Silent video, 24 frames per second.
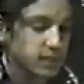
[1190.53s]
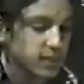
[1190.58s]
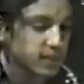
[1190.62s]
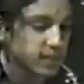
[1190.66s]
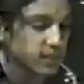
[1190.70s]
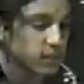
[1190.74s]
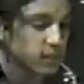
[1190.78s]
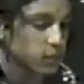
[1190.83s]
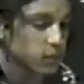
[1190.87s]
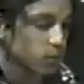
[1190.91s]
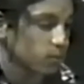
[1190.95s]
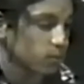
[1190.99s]

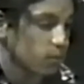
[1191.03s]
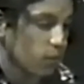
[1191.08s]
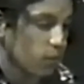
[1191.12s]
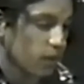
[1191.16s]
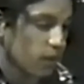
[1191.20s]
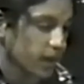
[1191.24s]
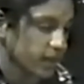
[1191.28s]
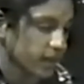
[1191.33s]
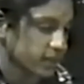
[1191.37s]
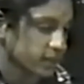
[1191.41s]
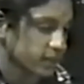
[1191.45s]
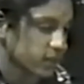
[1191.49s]
This is a little
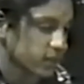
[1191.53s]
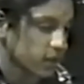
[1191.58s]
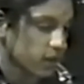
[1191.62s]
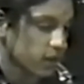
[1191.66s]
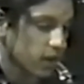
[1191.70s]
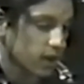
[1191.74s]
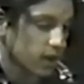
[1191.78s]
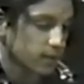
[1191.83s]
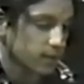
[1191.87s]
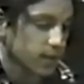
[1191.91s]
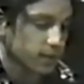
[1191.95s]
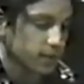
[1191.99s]
boring, you know.
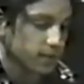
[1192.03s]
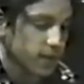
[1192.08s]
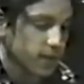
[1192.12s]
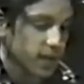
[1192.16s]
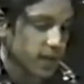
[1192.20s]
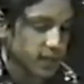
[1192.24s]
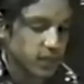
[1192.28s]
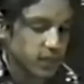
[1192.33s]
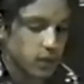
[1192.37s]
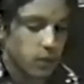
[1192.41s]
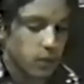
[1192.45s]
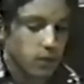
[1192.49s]
I
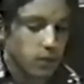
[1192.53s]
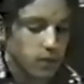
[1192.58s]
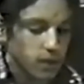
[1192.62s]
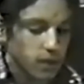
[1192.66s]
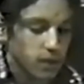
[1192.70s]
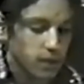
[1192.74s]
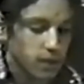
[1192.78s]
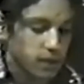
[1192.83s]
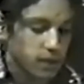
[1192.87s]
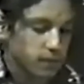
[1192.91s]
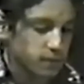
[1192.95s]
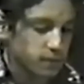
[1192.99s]
find no
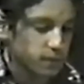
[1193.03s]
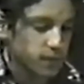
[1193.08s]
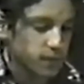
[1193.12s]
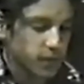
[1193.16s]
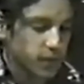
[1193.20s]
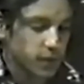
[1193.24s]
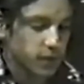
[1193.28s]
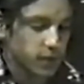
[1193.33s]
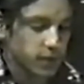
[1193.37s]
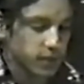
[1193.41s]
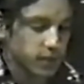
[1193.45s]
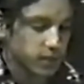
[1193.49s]

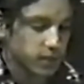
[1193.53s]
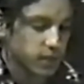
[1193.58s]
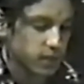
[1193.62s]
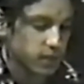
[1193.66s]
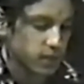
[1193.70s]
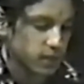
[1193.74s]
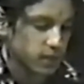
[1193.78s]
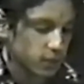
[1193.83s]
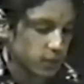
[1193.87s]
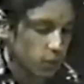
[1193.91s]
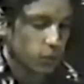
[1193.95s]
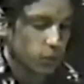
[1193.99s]
fear in
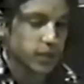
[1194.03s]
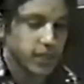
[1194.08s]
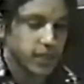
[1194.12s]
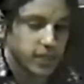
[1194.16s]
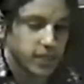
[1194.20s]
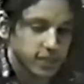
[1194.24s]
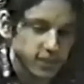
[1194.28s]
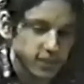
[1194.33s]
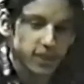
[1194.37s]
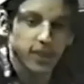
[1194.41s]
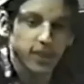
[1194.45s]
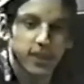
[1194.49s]

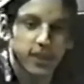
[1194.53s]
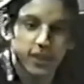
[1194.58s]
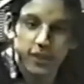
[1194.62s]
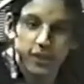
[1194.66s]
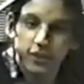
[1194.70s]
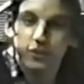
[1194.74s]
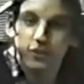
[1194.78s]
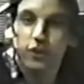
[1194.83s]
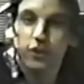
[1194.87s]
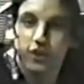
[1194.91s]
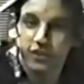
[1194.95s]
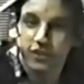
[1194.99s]
holding it,
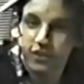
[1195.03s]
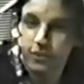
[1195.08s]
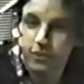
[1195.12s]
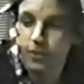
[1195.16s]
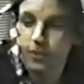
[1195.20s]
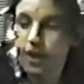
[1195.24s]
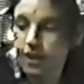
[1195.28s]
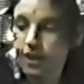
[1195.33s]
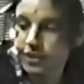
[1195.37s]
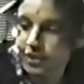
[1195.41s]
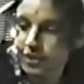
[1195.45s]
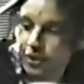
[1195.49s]
toss it
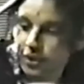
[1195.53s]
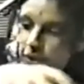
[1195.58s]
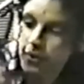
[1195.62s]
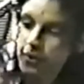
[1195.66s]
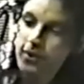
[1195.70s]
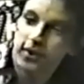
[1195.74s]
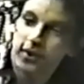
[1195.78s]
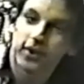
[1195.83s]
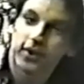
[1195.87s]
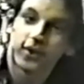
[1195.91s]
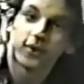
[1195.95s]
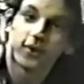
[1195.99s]
around, you know.
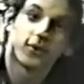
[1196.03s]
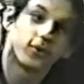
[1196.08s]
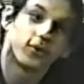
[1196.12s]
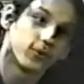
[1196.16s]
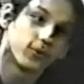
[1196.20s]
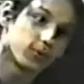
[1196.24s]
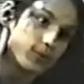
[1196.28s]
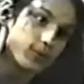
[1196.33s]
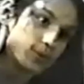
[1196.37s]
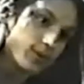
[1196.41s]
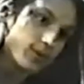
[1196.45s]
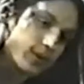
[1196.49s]

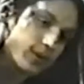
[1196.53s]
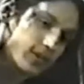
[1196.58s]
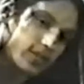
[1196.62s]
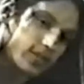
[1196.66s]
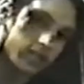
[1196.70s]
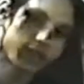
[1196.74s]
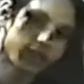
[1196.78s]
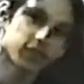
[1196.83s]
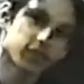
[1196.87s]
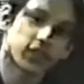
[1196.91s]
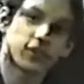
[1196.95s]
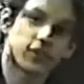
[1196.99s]
Really,
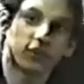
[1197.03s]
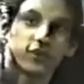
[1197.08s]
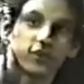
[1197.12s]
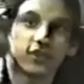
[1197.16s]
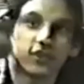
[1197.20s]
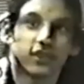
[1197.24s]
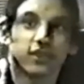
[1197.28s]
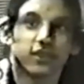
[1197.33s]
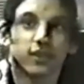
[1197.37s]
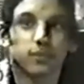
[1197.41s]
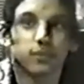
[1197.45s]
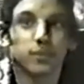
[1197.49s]
and everything
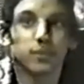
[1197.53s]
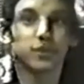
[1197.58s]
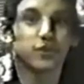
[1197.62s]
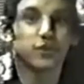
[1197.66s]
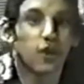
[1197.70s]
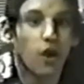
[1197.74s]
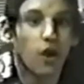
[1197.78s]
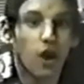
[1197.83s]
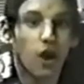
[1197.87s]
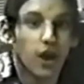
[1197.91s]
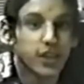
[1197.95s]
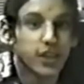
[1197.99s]
uses a
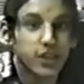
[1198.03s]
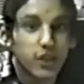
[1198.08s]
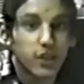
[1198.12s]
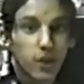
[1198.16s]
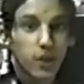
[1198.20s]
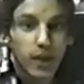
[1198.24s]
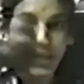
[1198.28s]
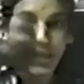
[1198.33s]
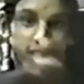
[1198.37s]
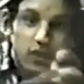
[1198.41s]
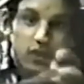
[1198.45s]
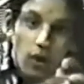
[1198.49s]
baton, you
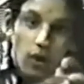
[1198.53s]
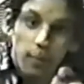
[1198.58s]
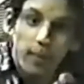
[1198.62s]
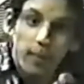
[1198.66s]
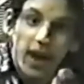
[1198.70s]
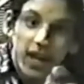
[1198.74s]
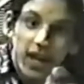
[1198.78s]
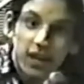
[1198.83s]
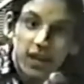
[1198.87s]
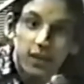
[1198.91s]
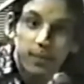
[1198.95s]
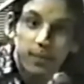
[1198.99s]
know. It don't
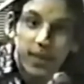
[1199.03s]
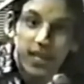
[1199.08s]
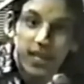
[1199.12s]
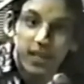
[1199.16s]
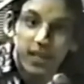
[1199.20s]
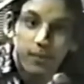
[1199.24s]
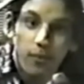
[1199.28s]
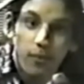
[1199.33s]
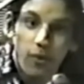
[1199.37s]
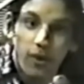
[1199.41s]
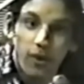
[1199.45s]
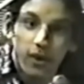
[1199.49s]
matter to me
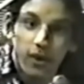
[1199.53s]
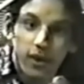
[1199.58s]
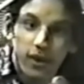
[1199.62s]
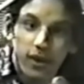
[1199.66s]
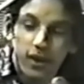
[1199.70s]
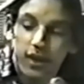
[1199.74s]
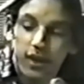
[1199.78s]
anymore.